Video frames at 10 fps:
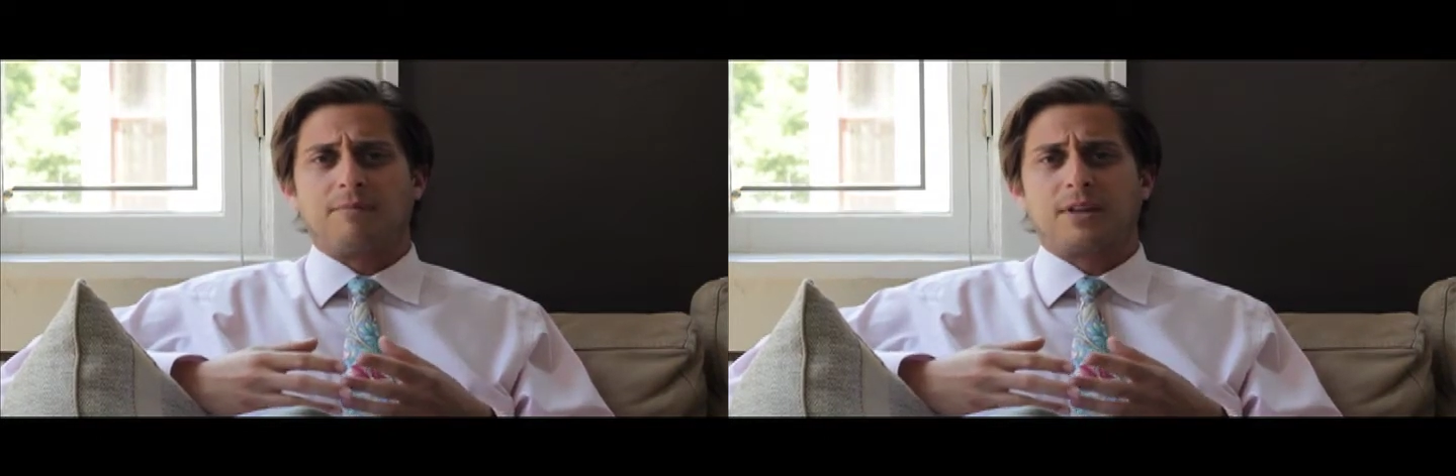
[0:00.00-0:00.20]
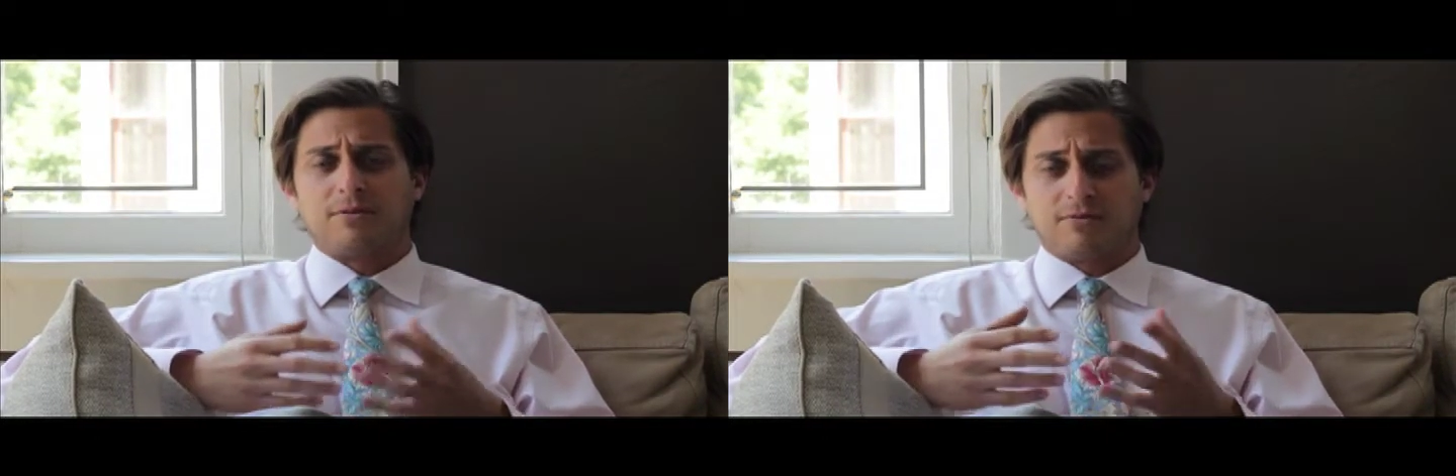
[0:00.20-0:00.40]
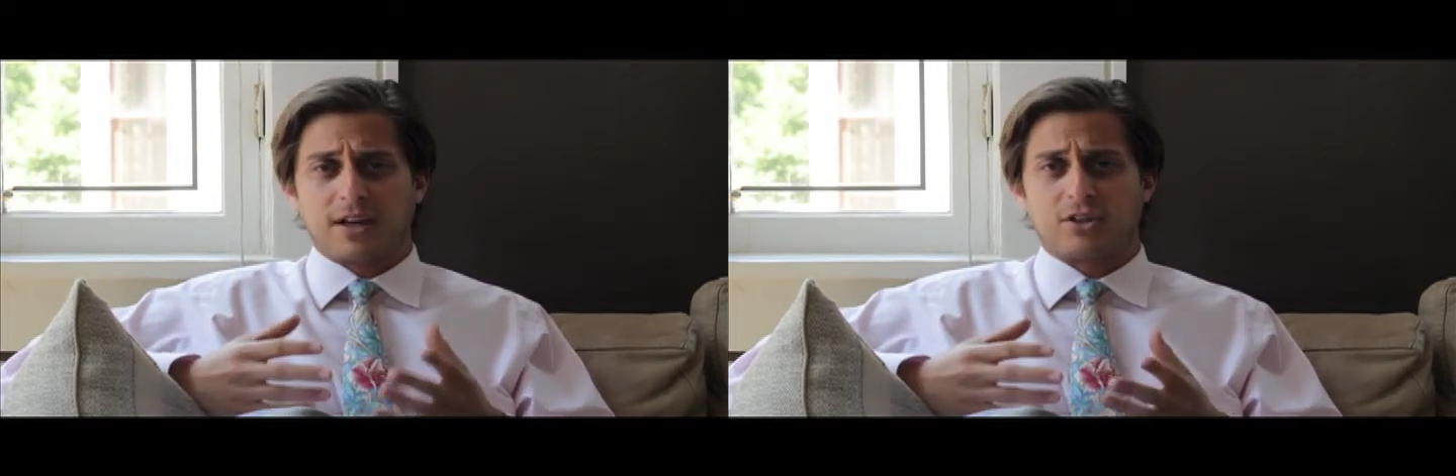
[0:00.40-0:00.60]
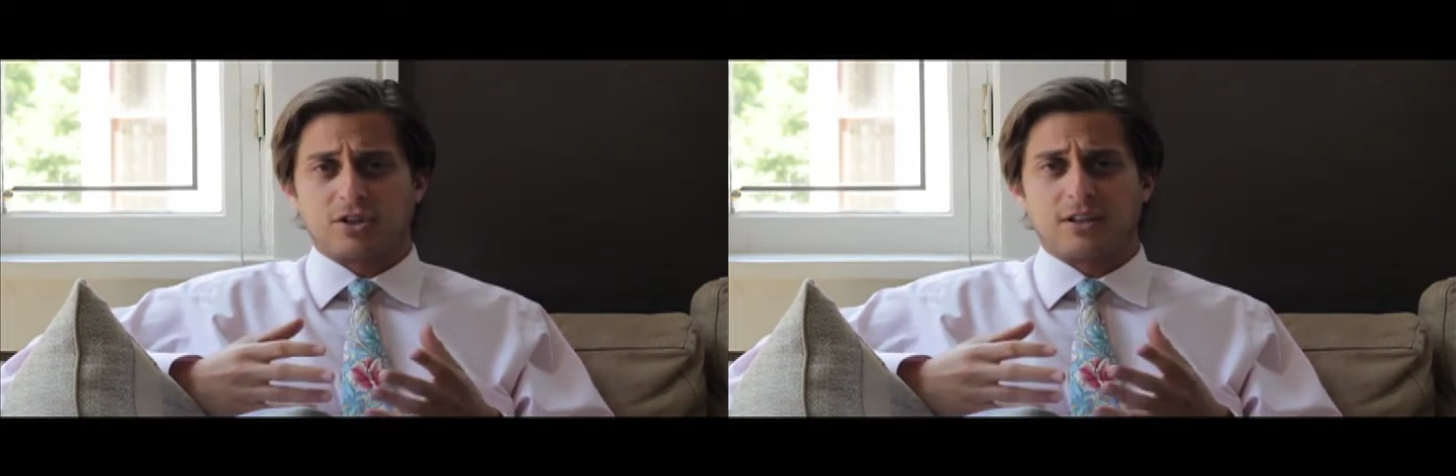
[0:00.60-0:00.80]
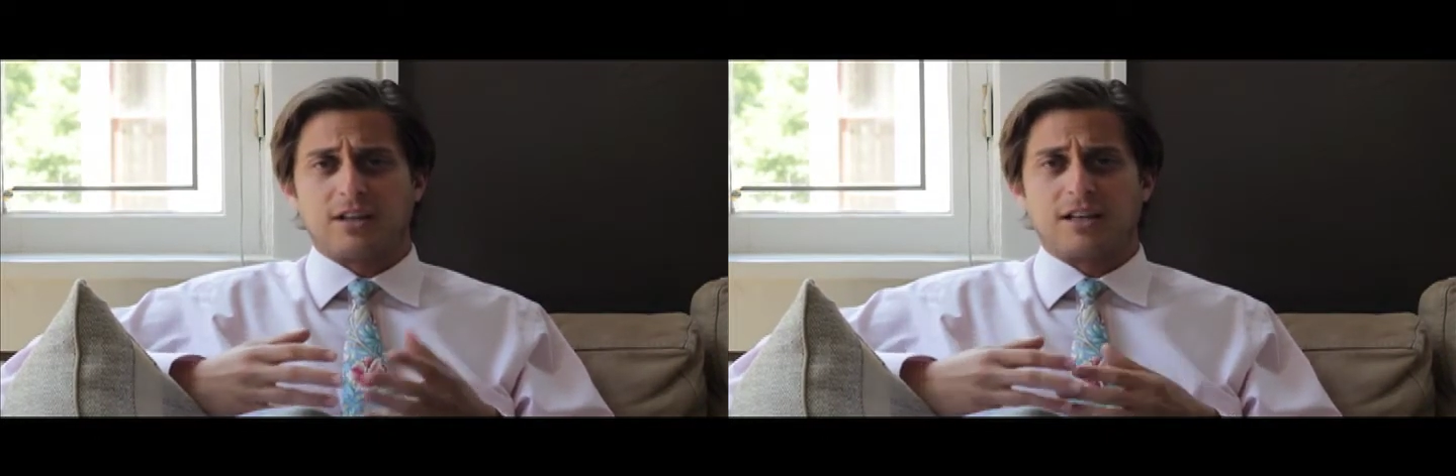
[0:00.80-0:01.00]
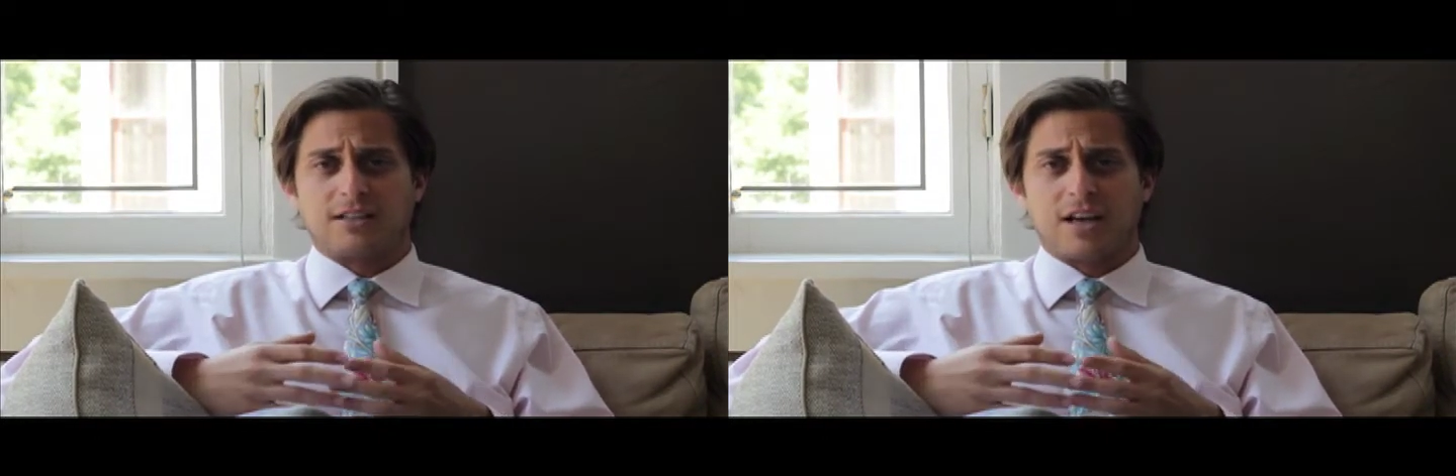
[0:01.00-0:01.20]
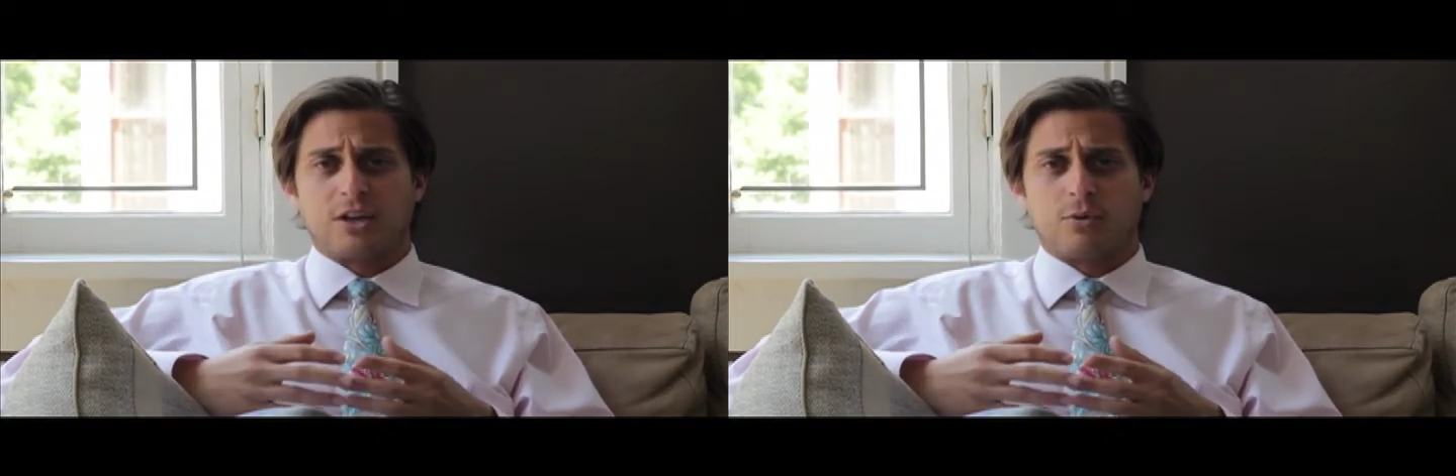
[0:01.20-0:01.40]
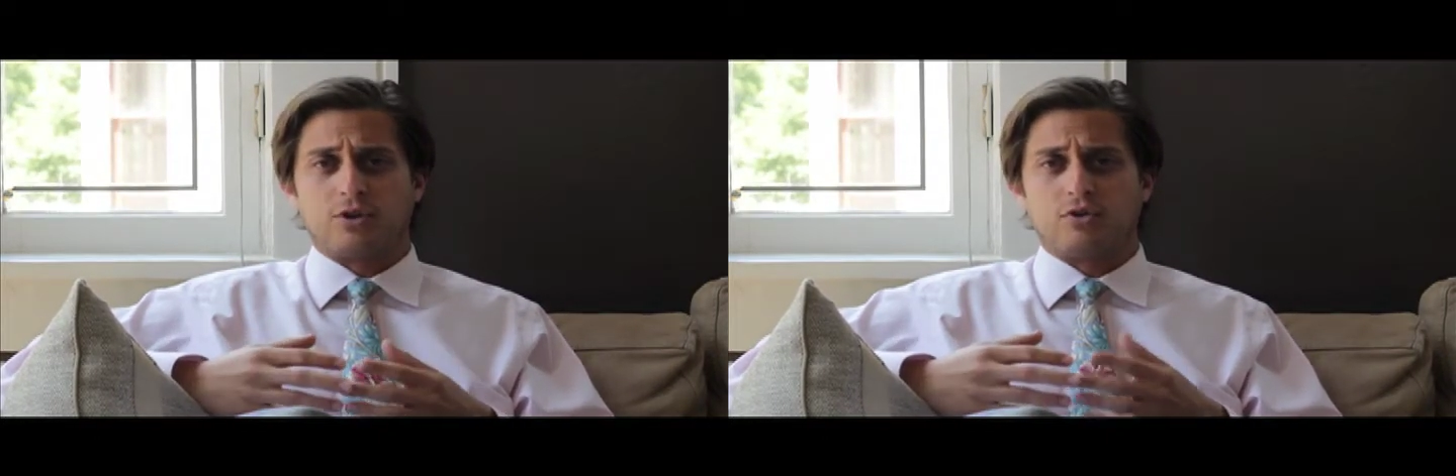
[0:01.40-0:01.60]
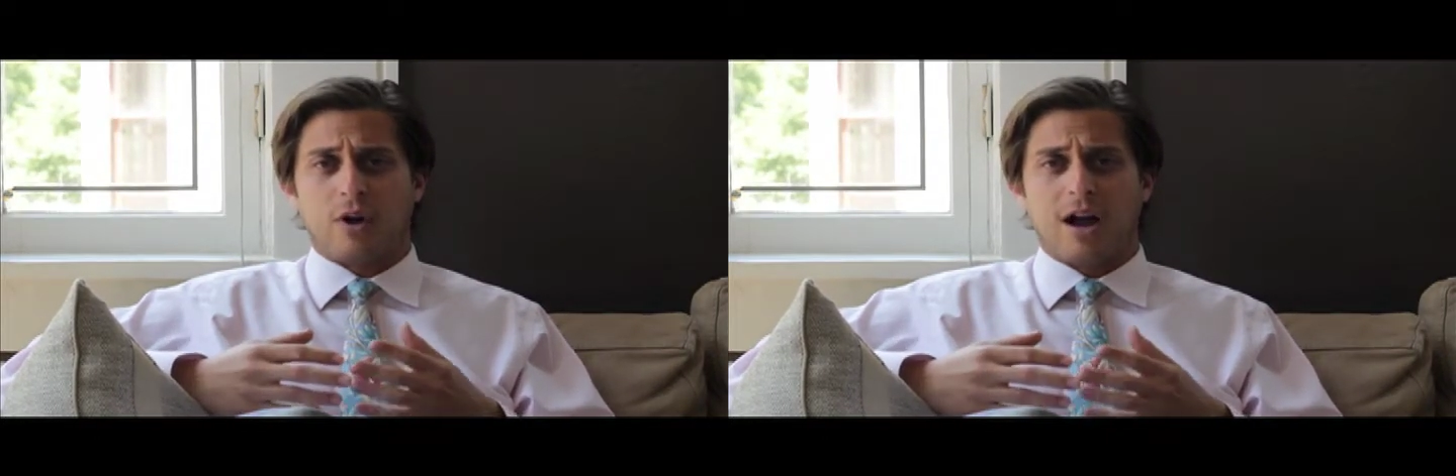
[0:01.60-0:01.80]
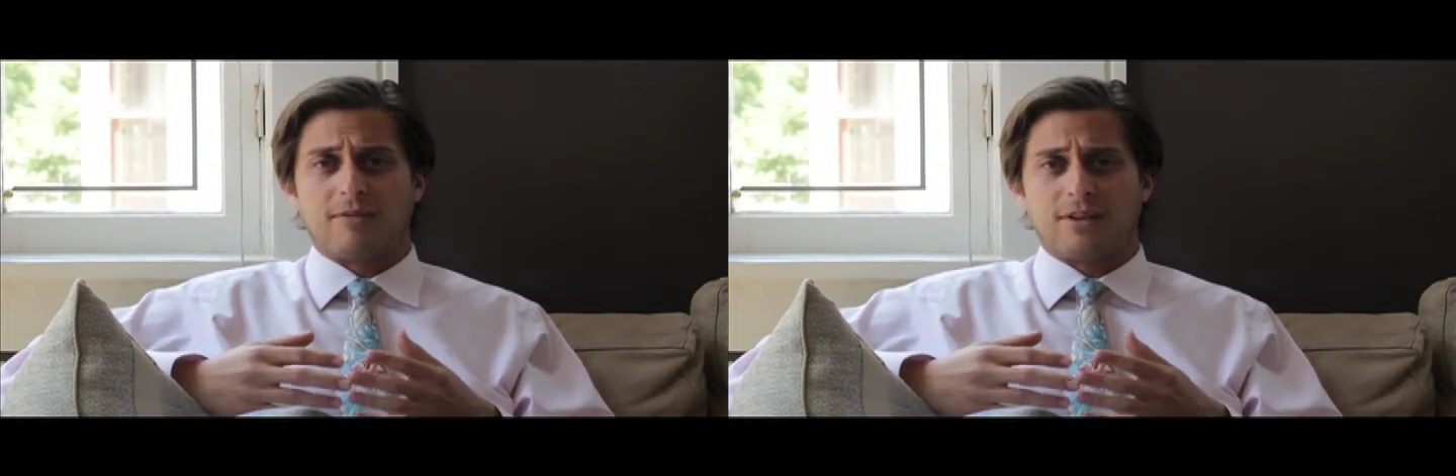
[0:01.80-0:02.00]
conviction is that you were
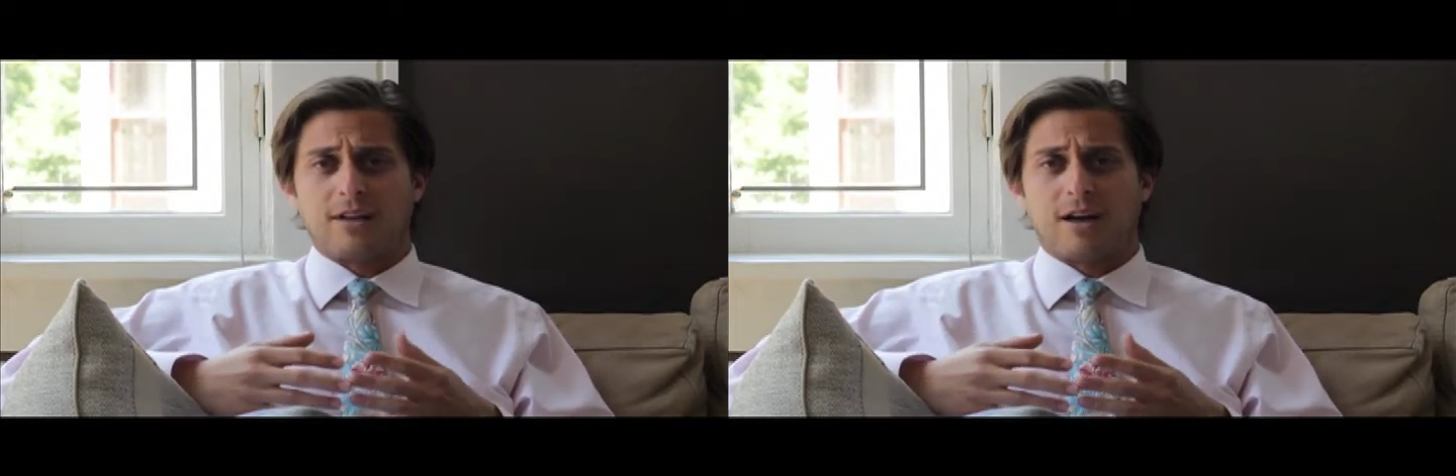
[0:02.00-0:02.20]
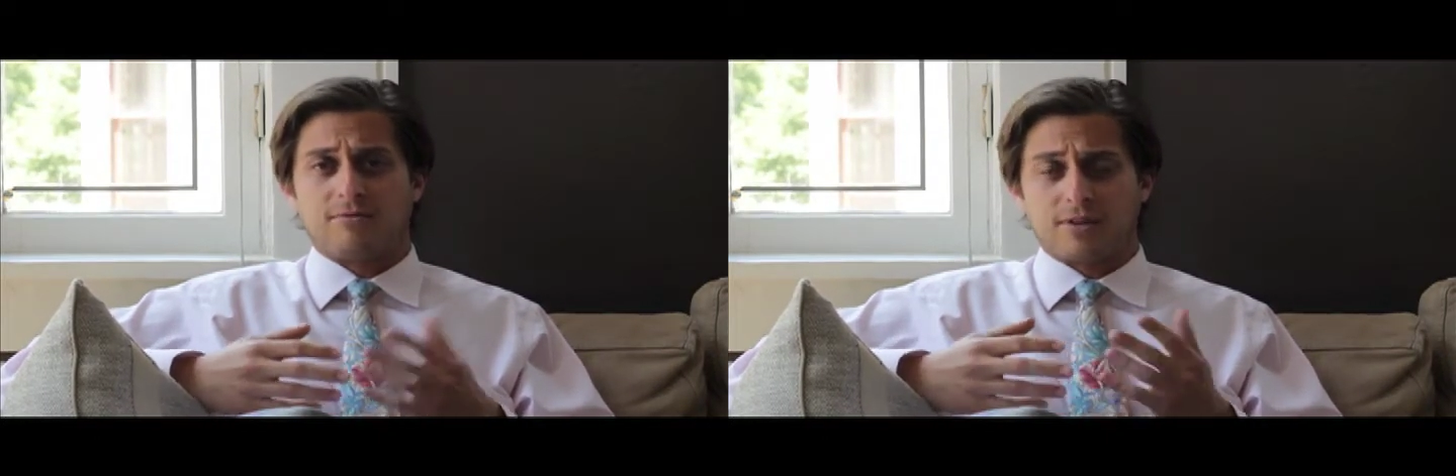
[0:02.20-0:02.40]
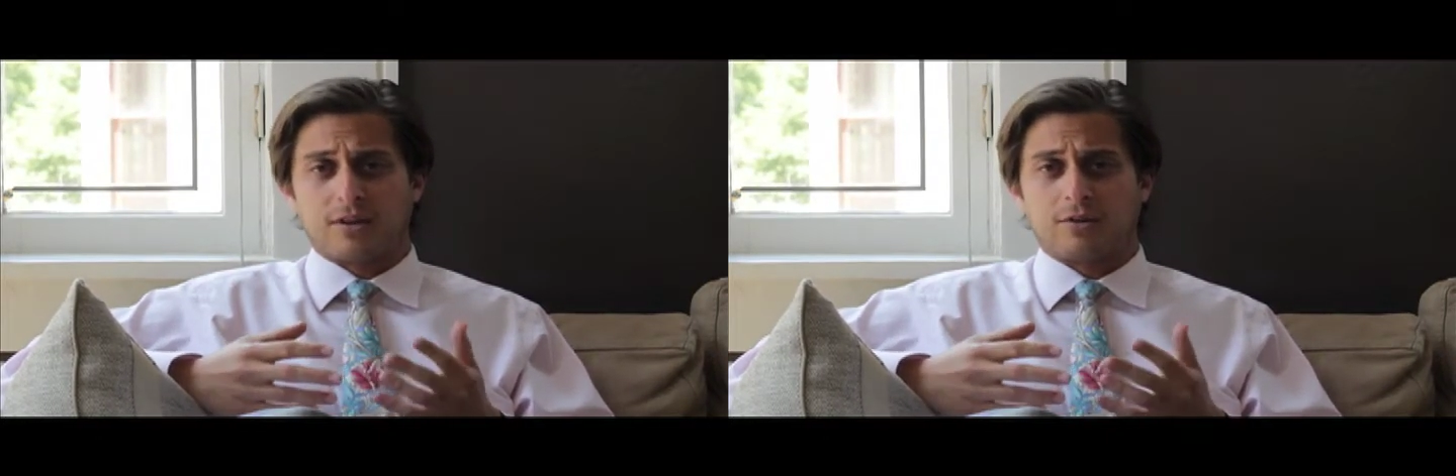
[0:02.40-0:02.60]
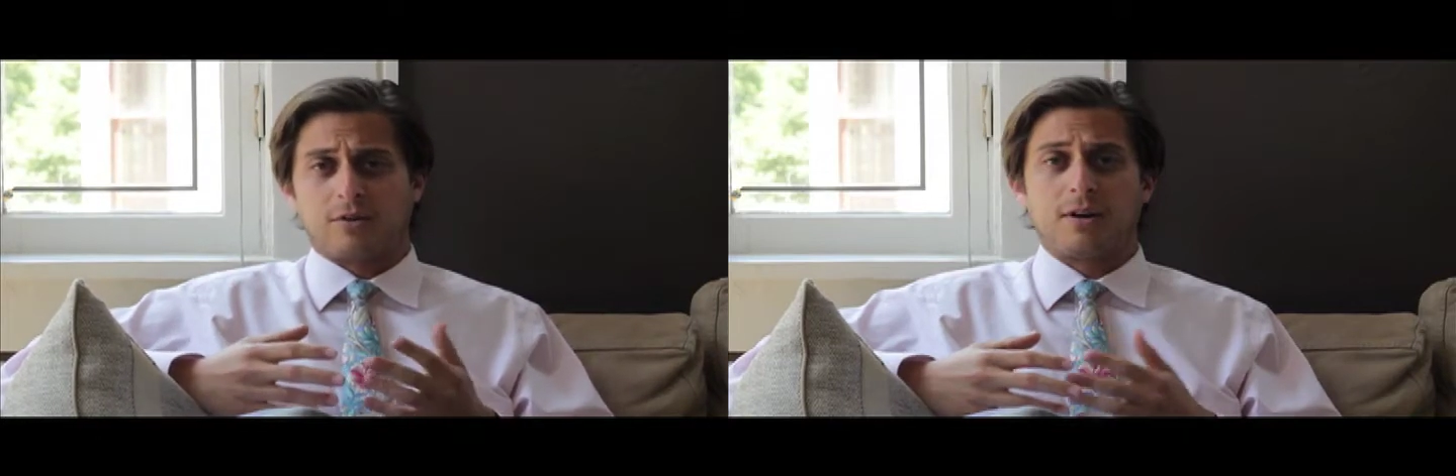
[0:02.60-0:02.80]
driving a vehicle.